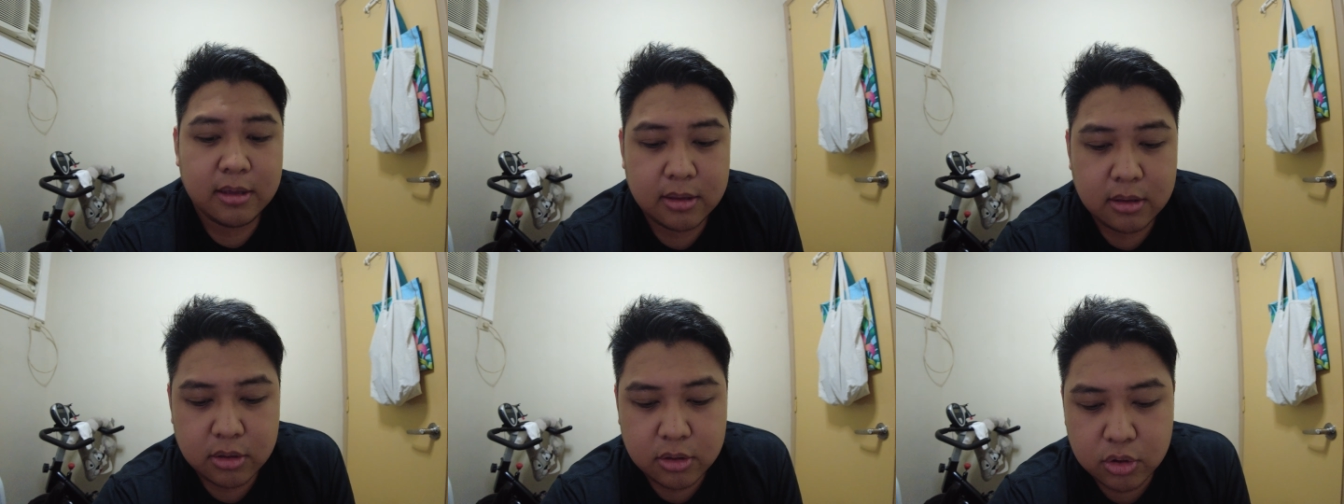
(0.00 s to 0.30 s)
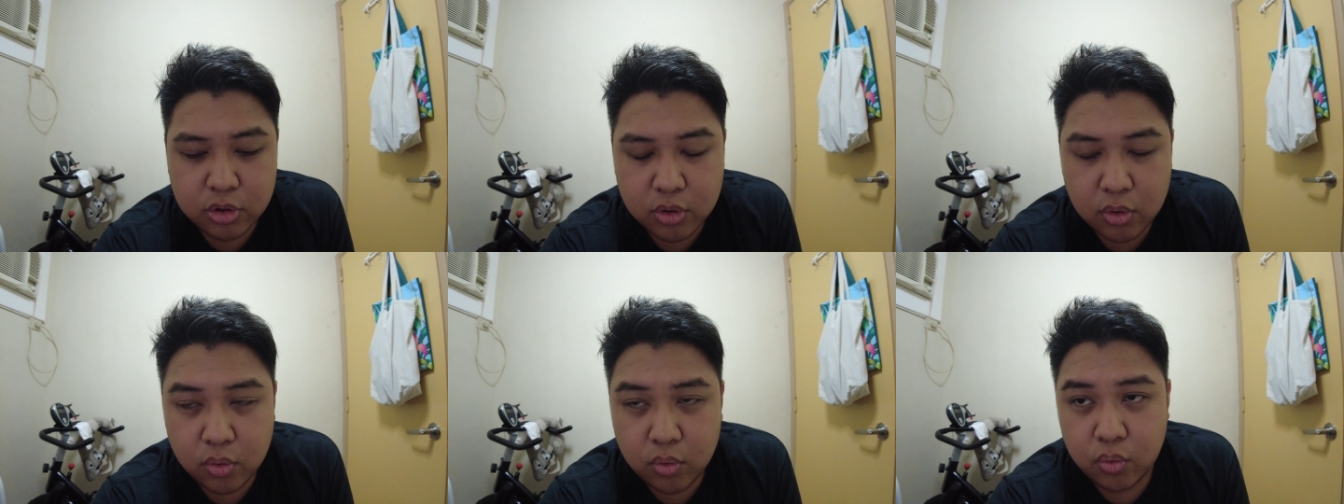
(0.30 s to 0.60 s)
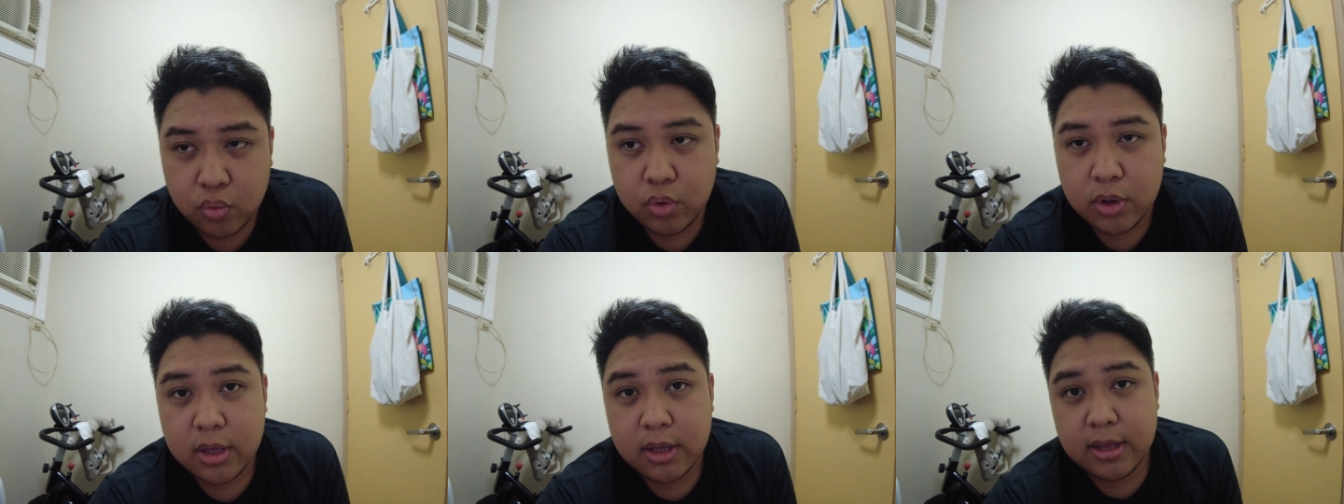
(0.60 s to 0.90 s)

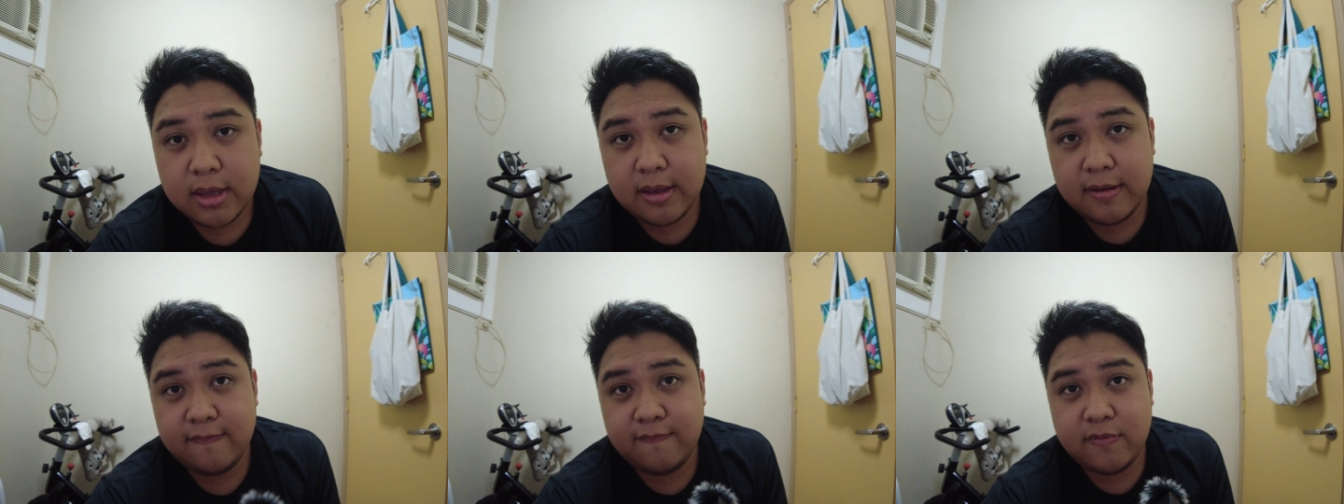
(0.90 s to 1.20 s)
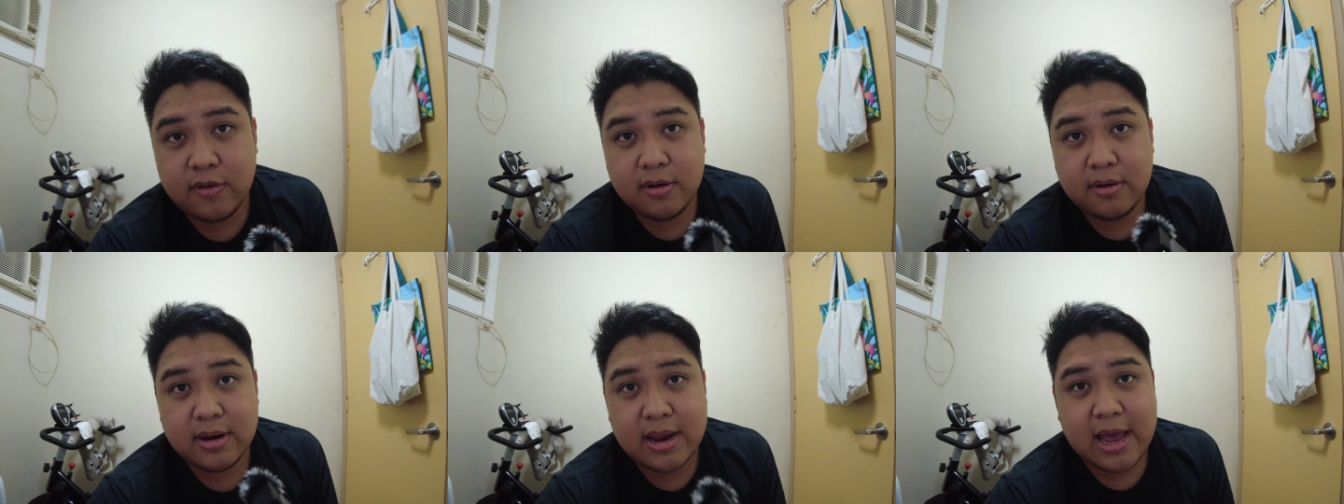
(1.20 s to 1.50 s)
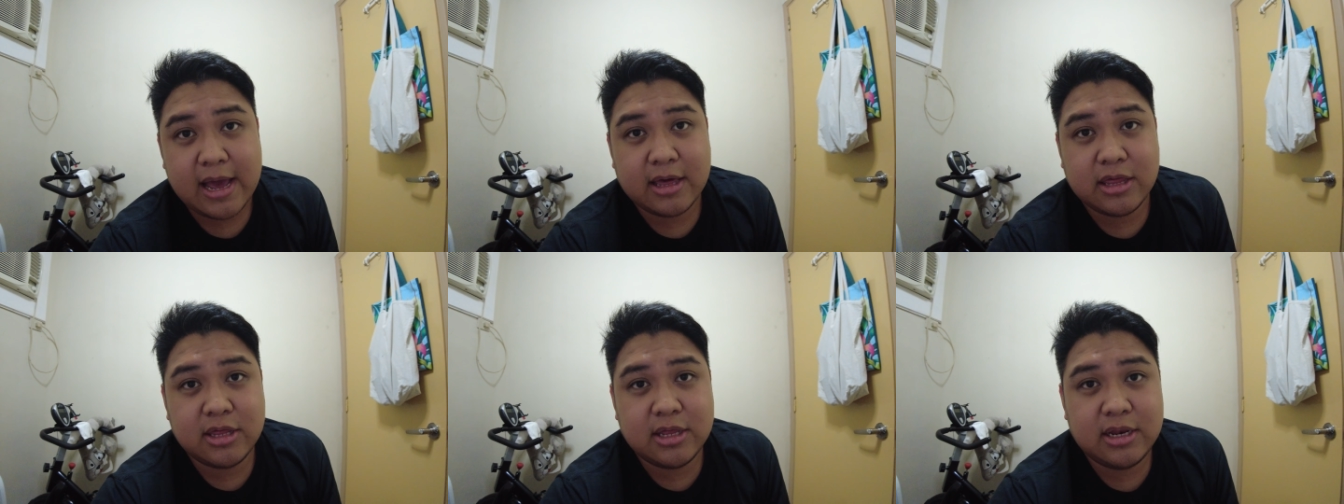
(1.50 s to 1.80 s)
So if you're
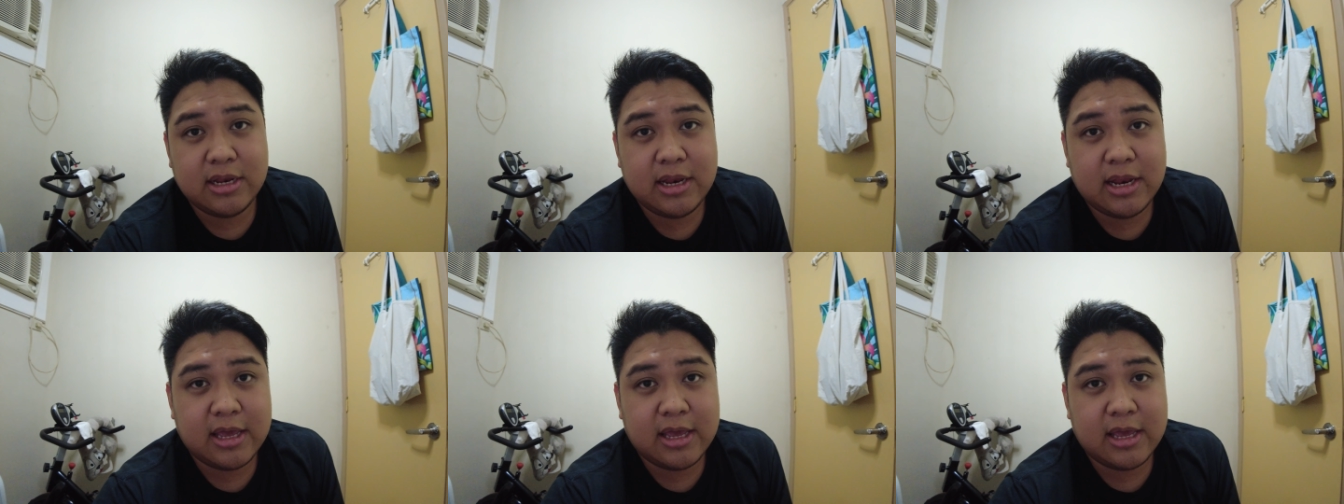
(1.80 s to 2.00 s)
actually